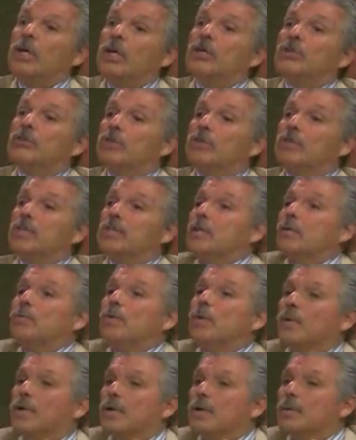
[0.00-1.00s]
So they said,
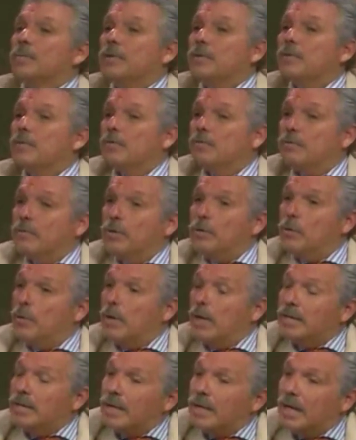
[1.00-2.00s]
we want a peer review,
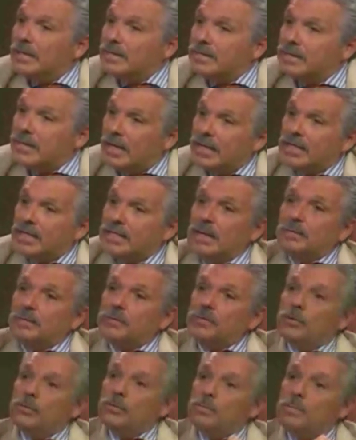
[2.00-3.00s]
and they set us
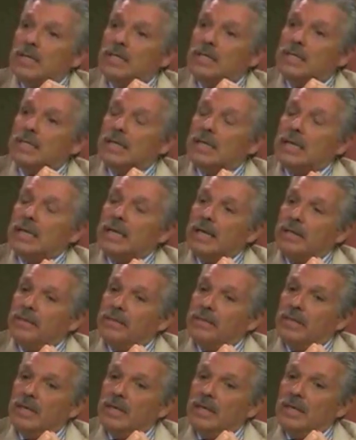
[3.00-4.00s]
up to meet
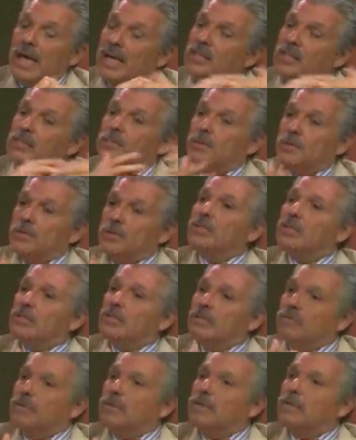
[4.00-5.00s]
the experts in
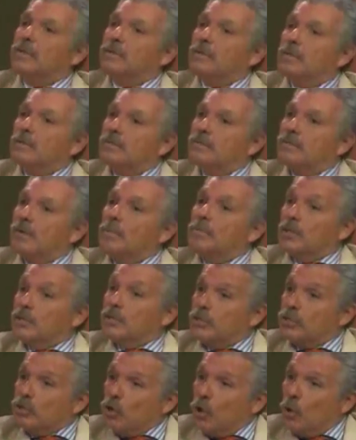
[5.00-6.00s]
the field from the
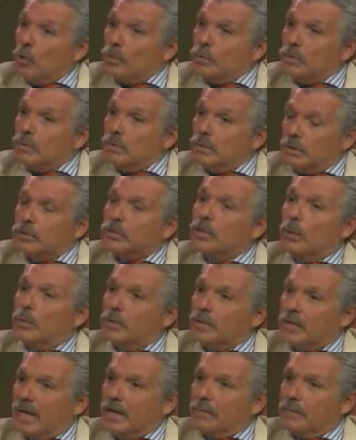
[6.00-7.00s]
Sloan,
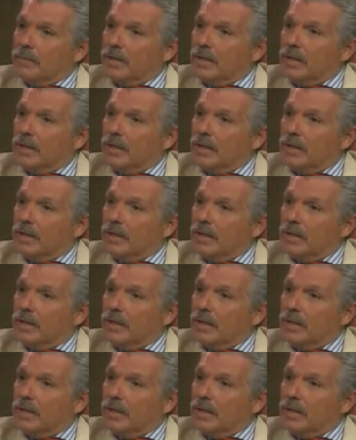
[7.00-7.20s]
Sloan Kettering